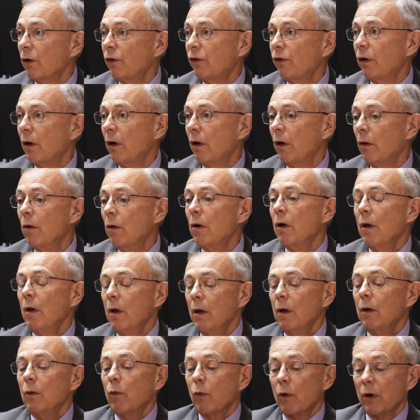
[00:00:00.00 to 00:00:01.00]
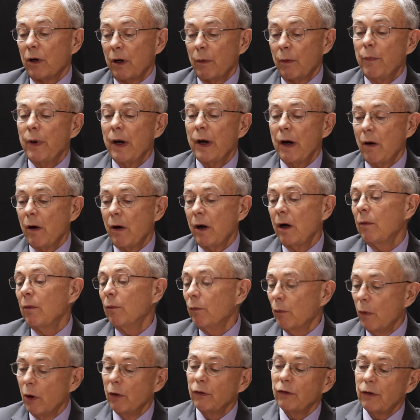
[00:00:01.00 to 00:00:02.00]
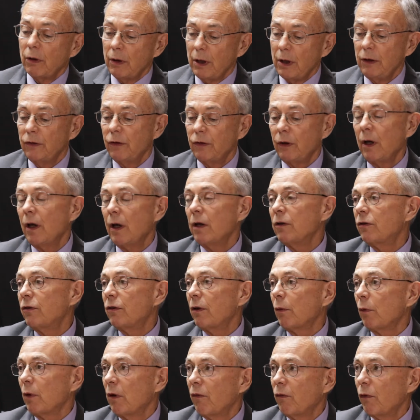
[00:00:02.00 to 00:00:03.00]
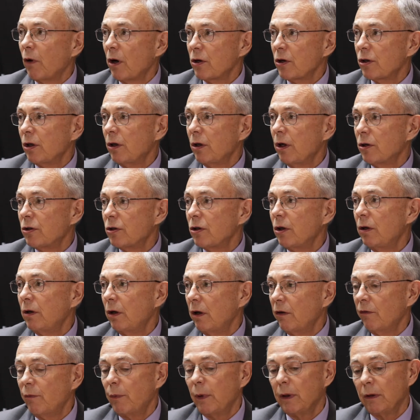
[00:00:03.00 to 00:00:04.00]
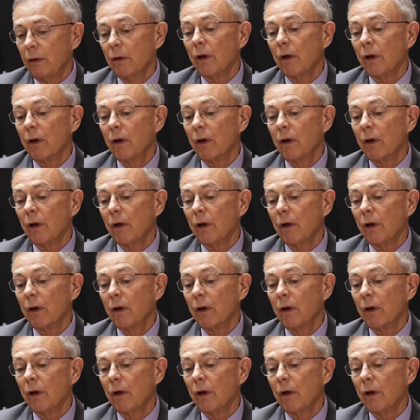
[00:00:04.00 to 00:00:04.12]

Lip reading: So we're comparing most of these against the Refresh initiative, but